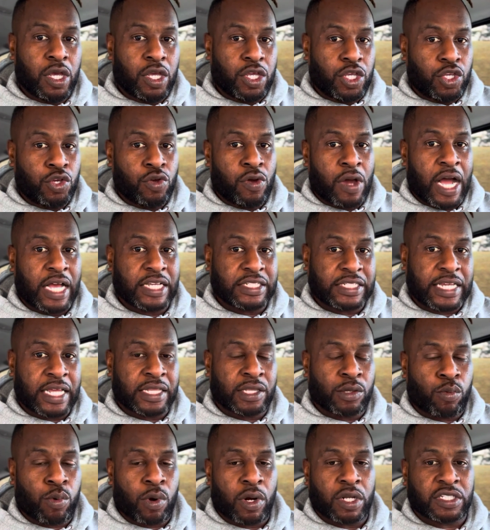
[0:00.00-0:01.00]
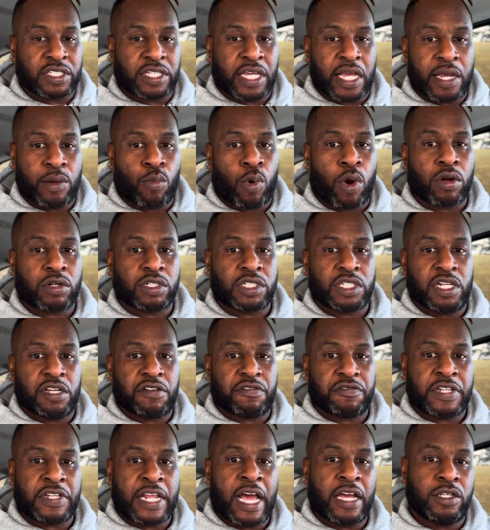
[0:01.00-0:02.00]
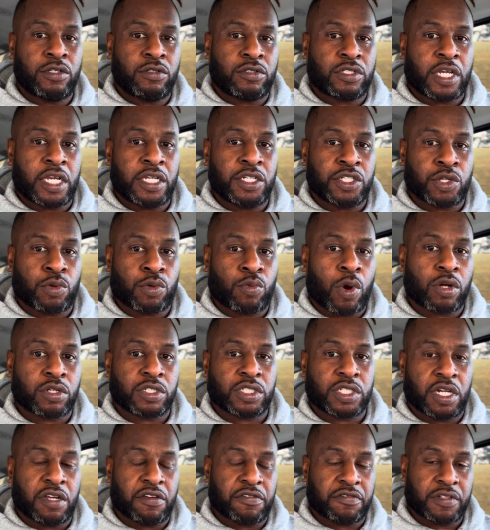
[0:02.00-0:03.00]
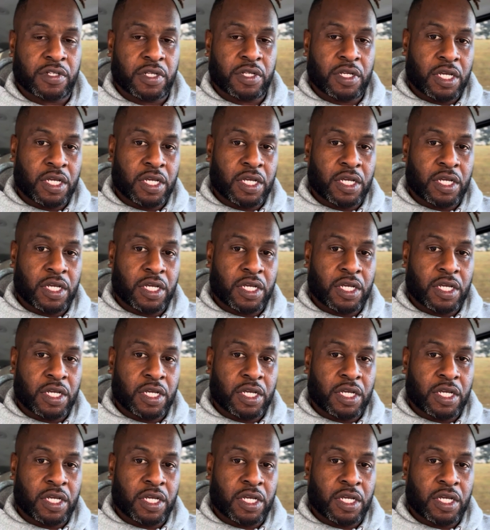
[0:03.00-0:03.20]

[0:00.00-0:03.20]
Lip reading: you guys had the same work shift. Now you change your work shift.